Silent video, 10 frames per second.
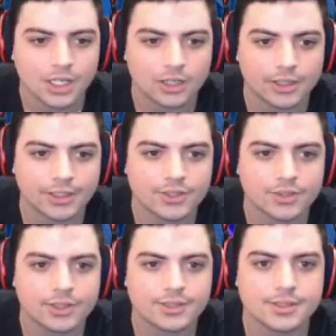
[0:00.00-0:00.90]
Alright, so
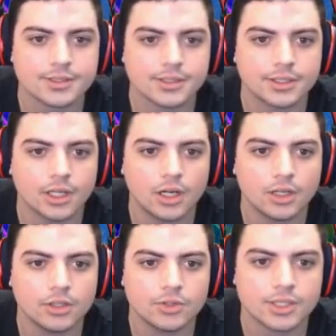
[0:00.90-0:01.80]
let's see.
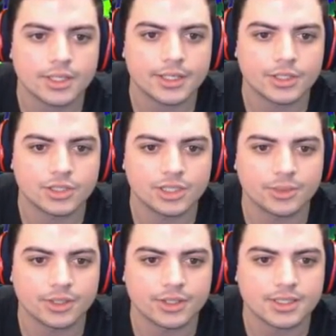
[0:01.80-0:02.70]
Hollow's Edge
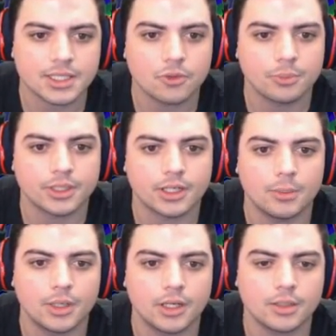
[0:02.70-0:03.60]
Limited. This game will
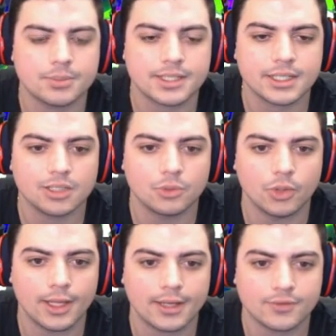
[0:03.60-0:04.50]
become
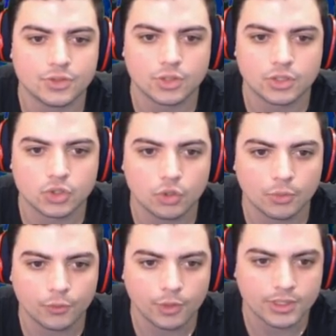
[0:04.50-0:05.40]
unobtainable after October
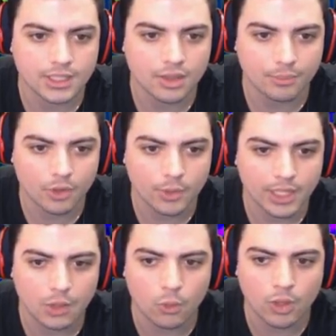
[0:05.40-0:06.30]
14th. Bro, we
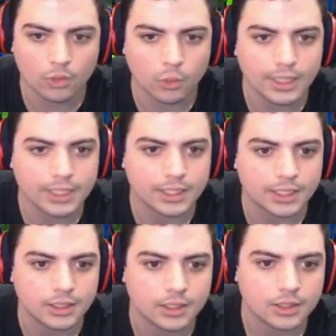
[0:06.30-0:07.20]
got one week!
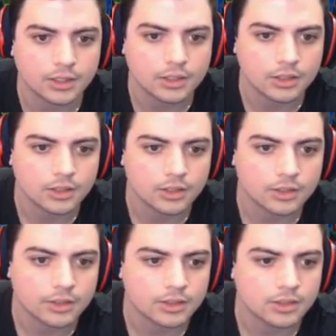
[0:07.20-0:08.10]

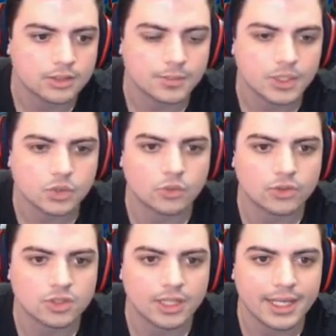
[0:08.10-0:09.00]
Special
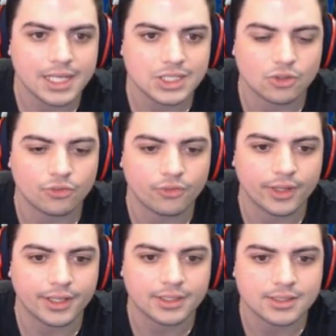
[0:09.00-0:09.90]
slash
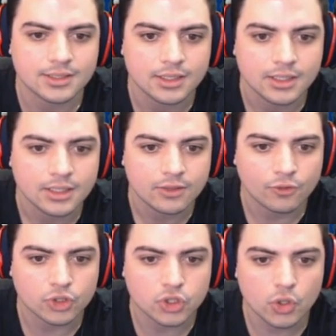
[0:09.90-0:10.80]
effects.
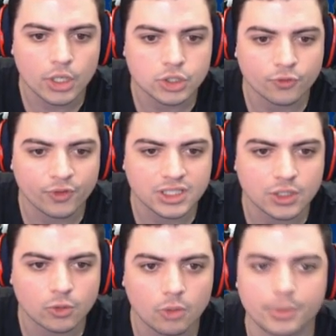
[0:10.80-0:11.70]
For 250
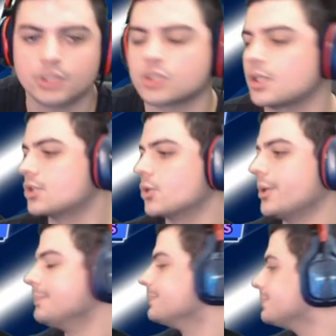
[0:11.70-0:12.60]
Robux, should I do it?